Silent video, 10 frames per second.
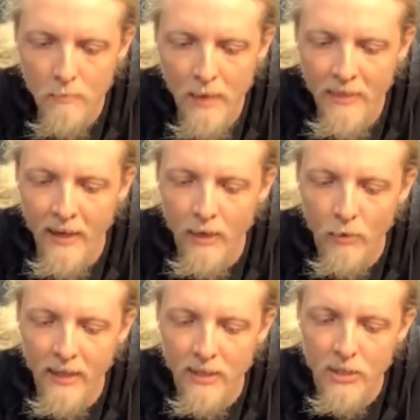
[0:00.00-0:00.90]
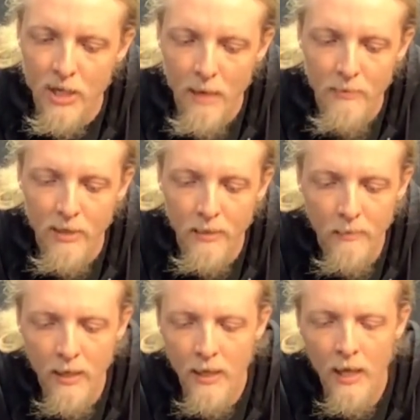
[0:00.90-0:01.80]
I think it'll get the job done.
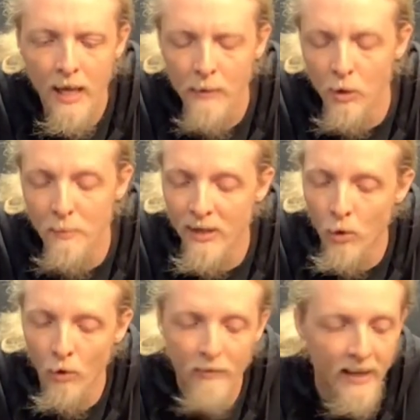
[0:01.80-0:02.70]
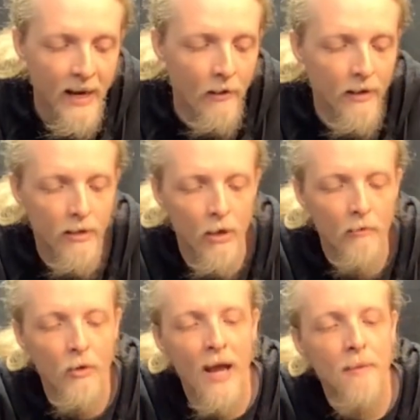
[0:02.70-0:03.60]
It would be cool if they carried, you know,
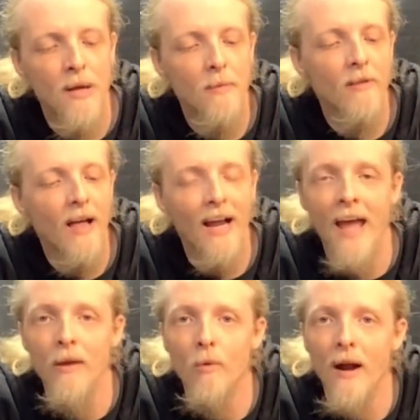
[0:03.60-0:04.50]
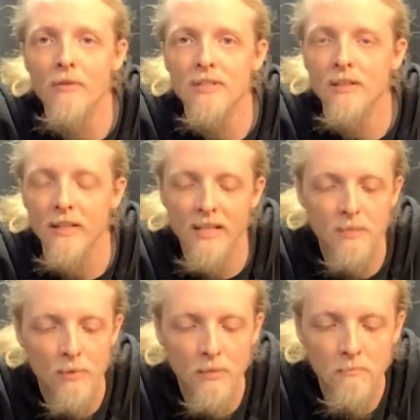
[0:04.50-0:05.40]
if you had maybe like 8 rounds at
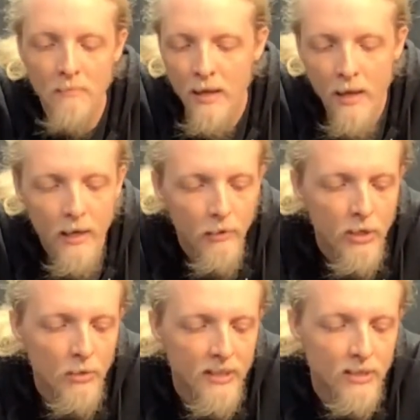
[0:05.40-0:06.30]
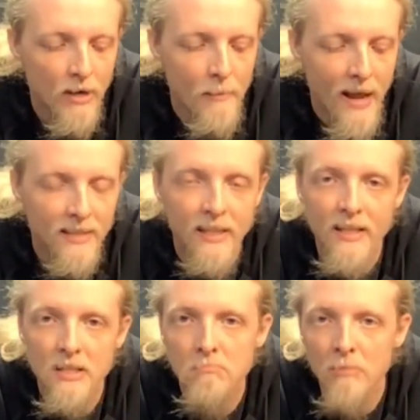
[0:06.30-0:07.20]
least, but you know, 2 6-round
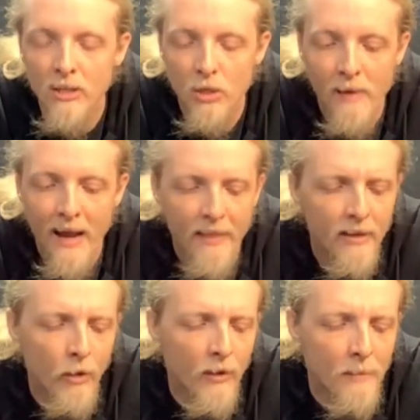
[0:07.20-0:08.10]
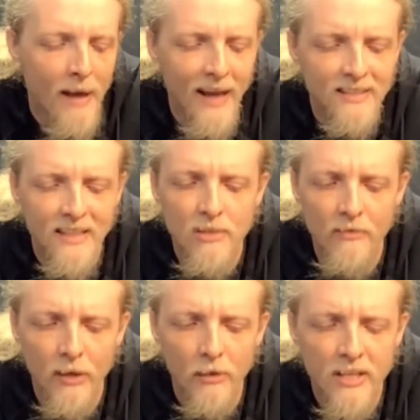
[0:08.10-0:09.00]
magazines, not too bad. I think you can get magazines
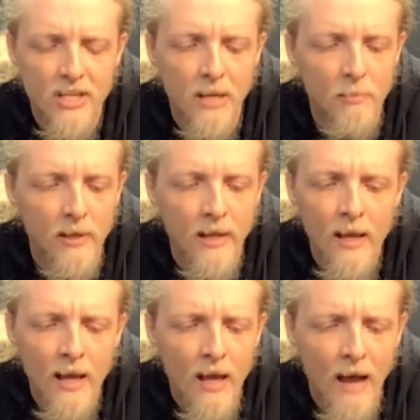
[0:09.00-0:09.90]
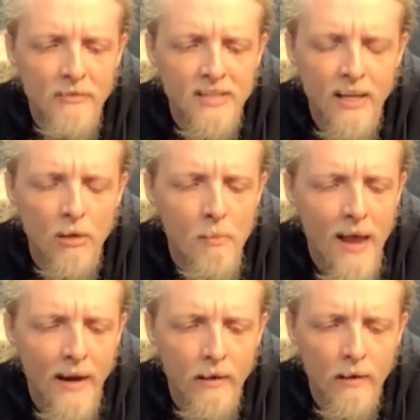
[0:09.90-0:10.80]
fairly cheaply. I've seen them
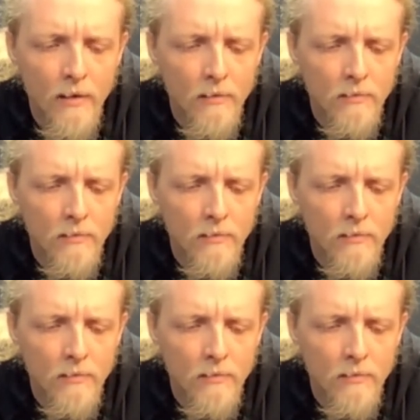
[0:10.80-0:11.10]
at a